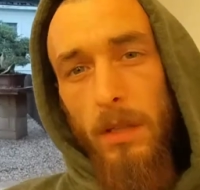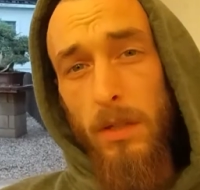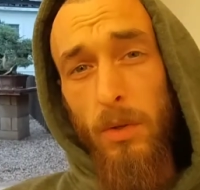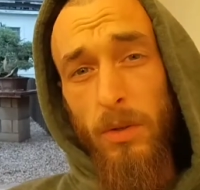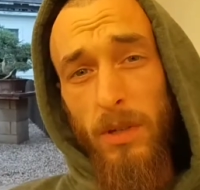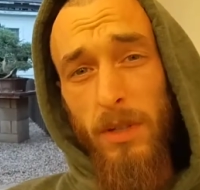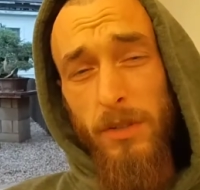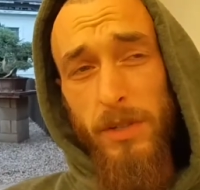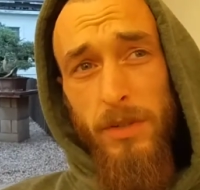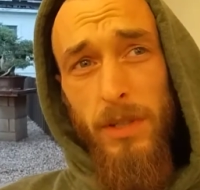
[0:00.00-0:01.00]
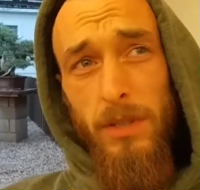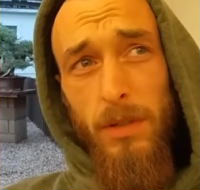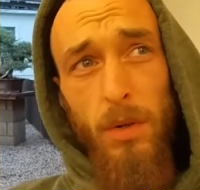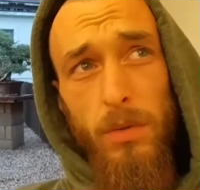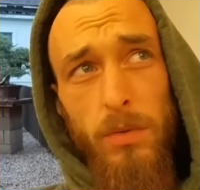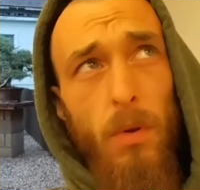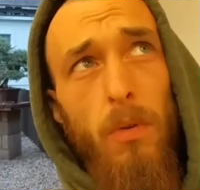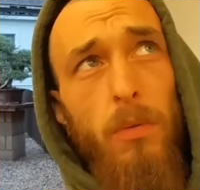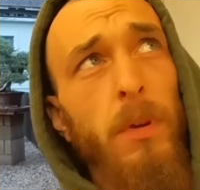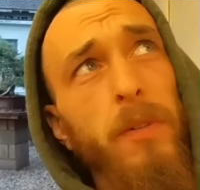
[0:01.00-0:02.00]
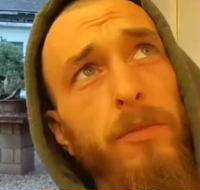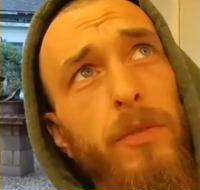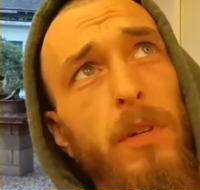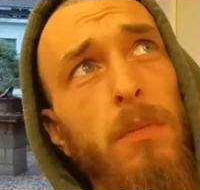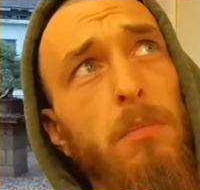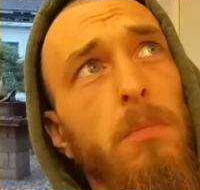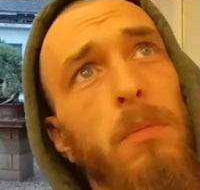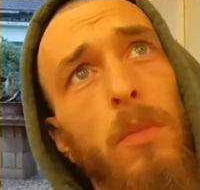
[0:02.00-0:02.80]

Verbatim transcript: The North Country Trail goes all the way from.